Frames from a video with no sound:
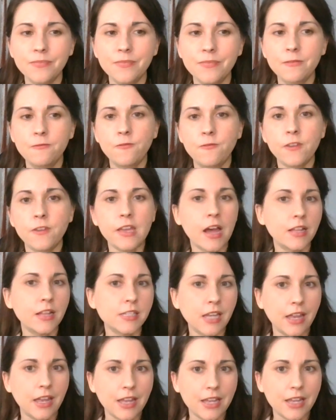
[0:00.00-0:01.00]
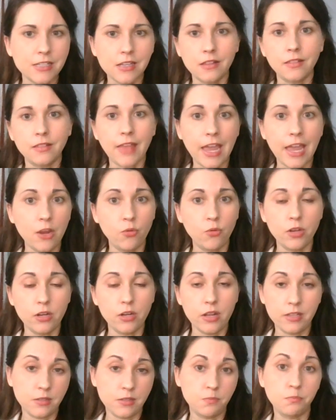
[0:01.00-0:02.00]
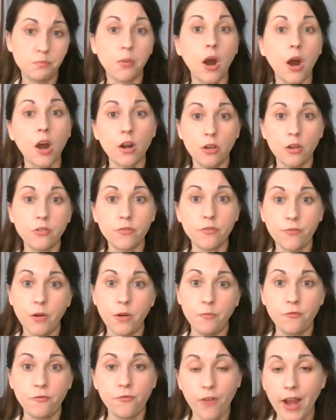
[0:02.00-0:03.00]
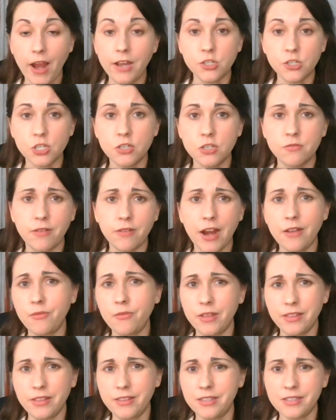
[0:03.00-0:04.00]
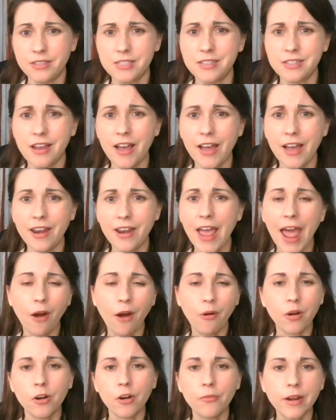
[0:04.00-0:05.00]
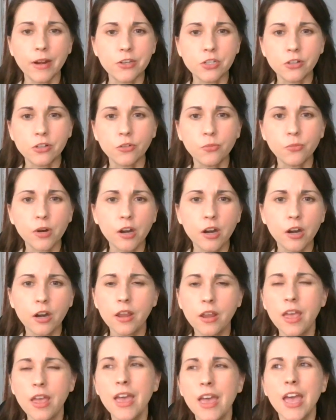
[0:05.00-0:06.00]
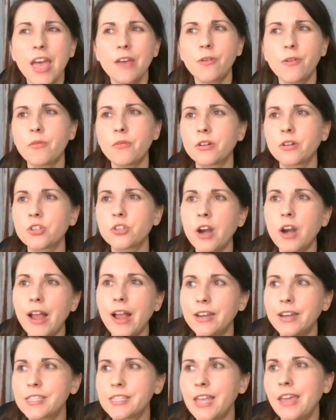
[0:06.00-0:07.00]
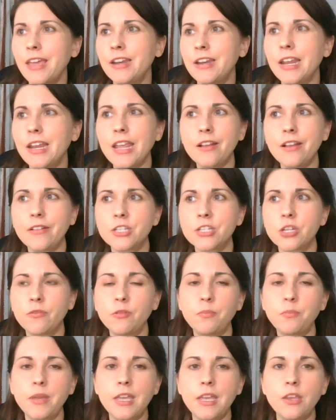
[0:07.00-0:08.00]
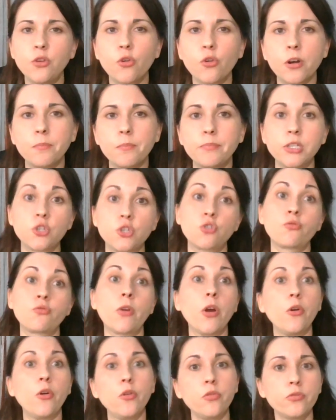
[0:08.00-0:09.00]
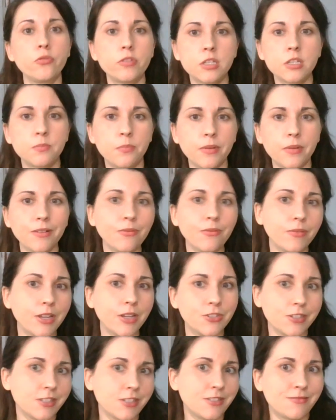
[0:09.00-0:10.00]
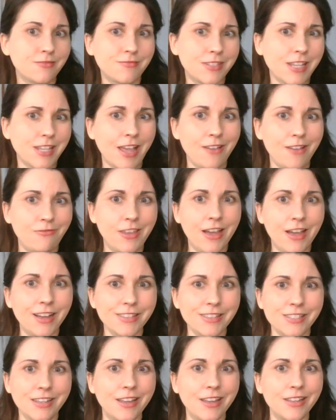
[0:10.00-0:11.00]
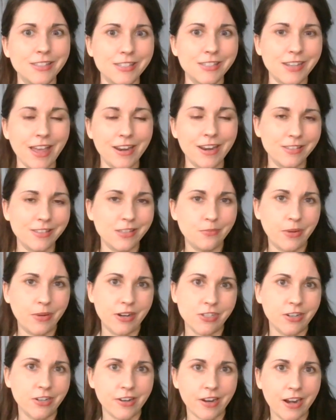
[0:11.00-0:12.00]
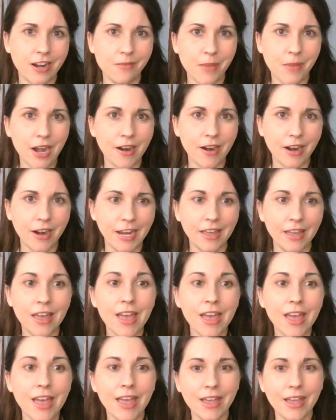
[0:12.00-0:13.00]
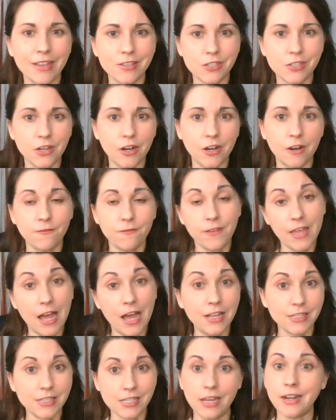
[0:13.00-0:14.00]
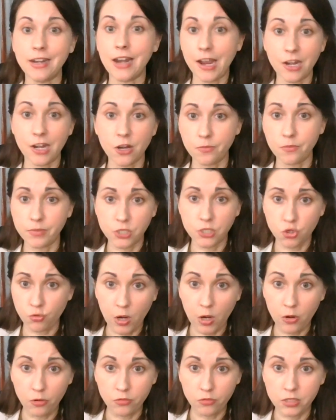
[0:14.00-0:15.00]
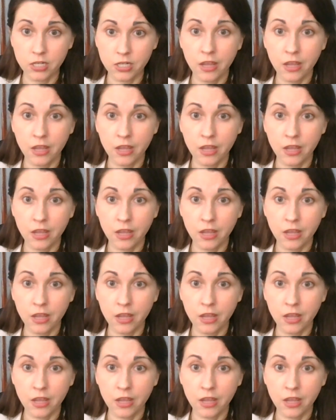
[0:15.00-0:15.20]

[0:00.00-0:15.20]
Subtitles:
Fiance is a language, it's borrowed from French, right? It's not our original word. If we were trying to say it in English, it would be your betrothed, but we just say fiance instead. It's the person you're going to marry is your fiance, not your betrothed.